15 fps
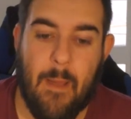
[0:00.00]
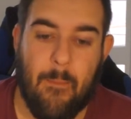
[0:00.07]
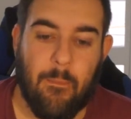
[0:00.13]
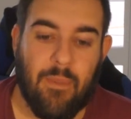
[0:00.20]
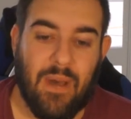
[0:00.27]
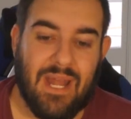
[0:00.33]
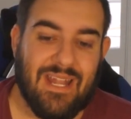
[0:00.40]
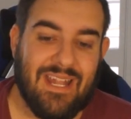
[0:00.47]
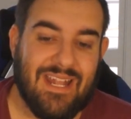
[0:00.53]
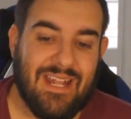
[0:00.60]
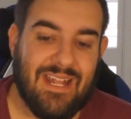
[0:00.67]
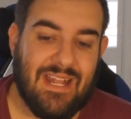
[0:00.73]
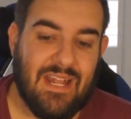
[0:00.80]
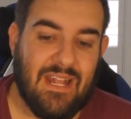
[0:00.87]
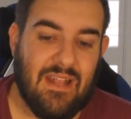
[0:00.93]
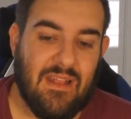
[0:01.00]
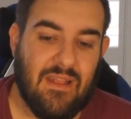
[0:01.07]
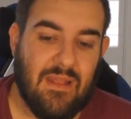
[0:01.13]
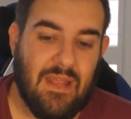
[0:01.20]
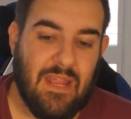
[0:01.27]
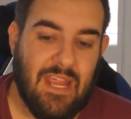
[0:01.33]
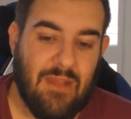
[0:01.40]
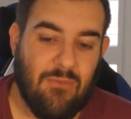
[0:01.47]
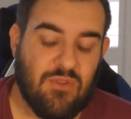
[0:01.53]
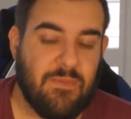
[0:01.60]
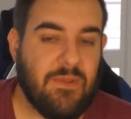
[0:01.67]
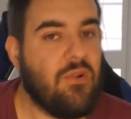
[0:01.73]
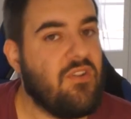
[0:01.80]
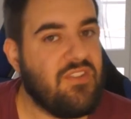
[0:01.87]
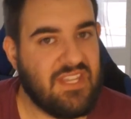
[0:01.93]
but it was
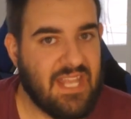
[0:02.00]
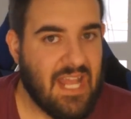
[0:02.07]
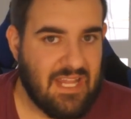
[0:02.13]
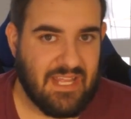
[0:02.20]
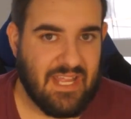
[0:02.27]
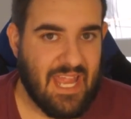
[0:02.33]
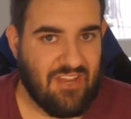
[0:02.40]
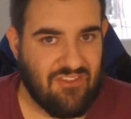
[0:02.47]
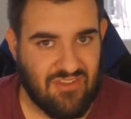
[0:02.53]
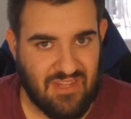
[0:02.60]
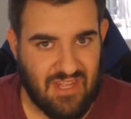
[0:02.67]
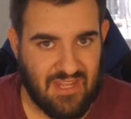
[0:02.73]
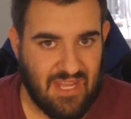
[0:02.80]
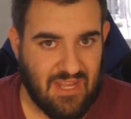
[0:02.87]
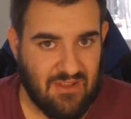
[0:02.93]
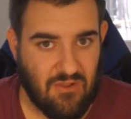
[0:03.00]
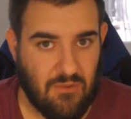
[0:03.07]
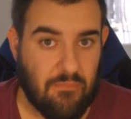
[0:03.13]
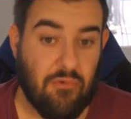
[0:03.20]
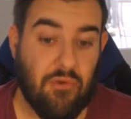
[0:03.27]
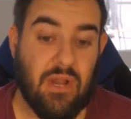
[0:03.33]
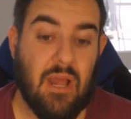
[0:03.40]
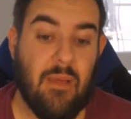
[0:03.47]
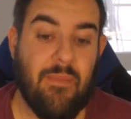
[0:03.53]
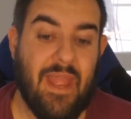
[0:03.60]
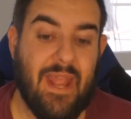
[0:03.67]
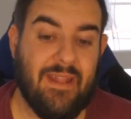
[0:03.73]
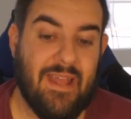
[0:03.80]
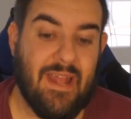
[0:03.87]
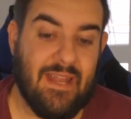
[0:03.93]
because of this allegation that it got brought up,
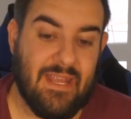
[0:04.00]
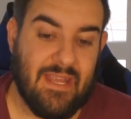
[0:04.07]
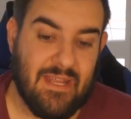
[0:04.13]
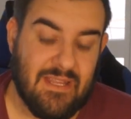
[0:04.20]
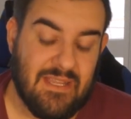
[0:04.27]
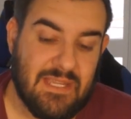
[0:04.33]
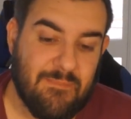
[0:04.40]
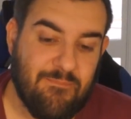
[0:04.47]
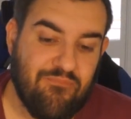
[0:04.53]
and that is